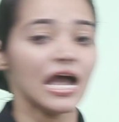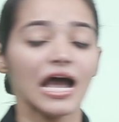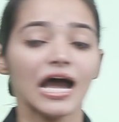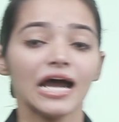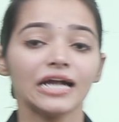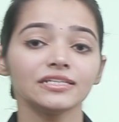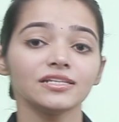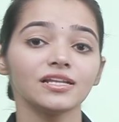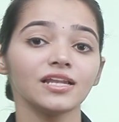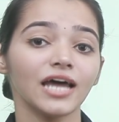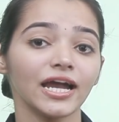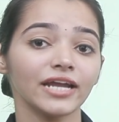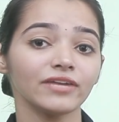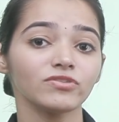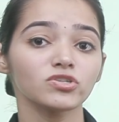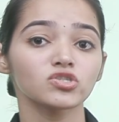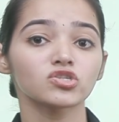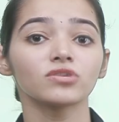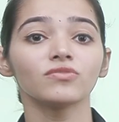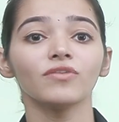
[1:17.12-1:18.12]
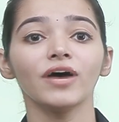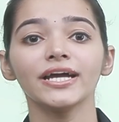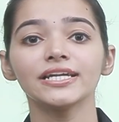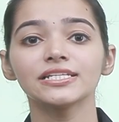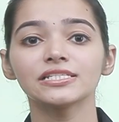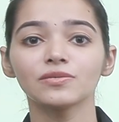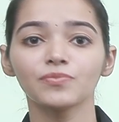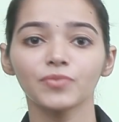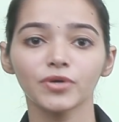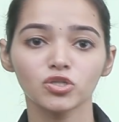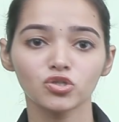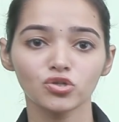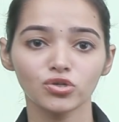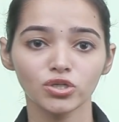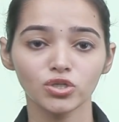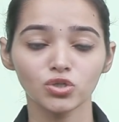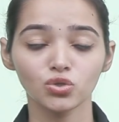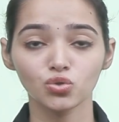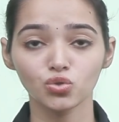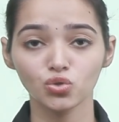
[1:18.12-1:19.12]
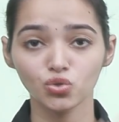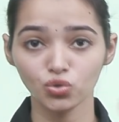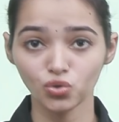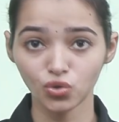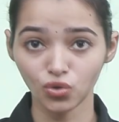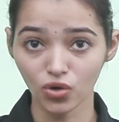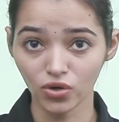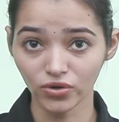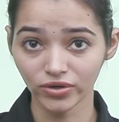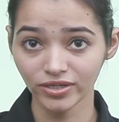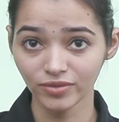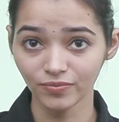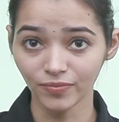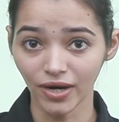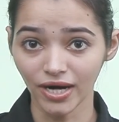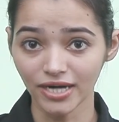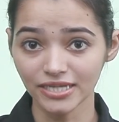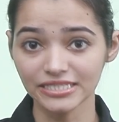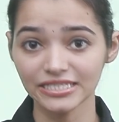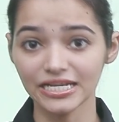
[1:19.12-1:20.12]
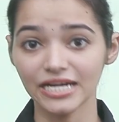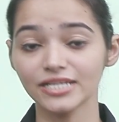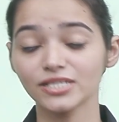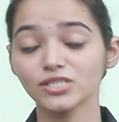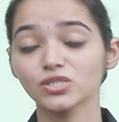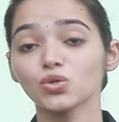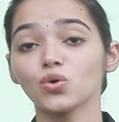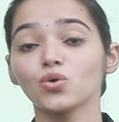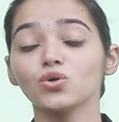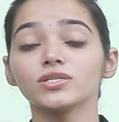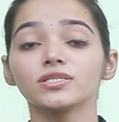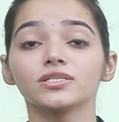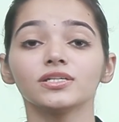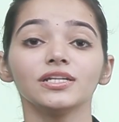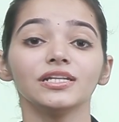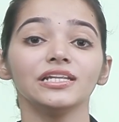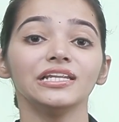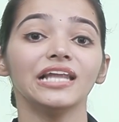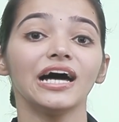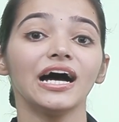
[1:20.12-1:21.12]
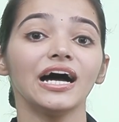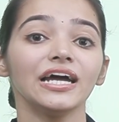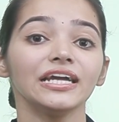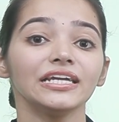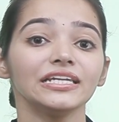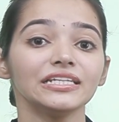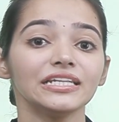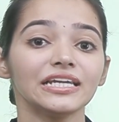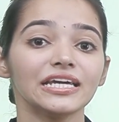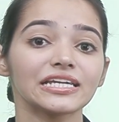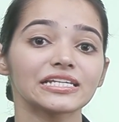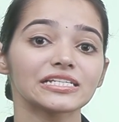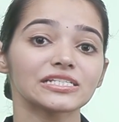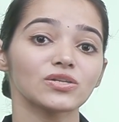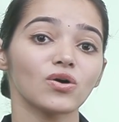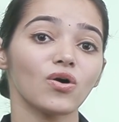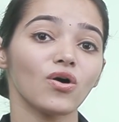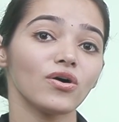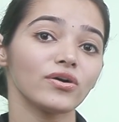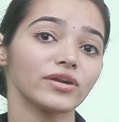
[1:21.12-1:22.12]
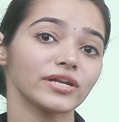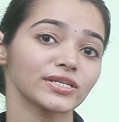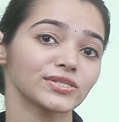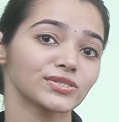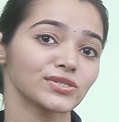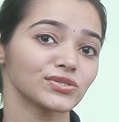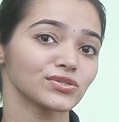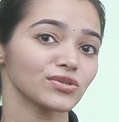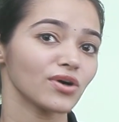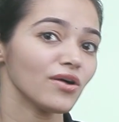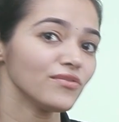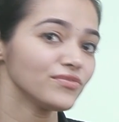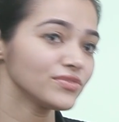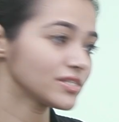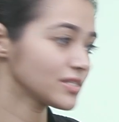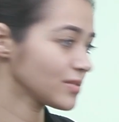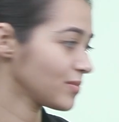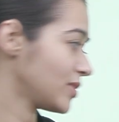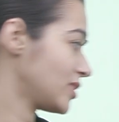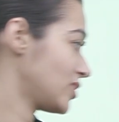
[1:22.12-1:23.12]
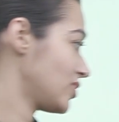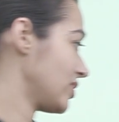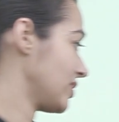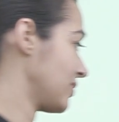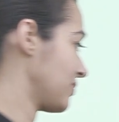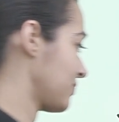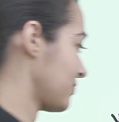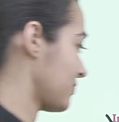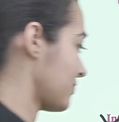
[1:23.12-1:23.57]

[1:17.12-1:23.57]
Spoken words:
And the line which divides the picture into two congruent parts, that is called the line or axis of symmetry.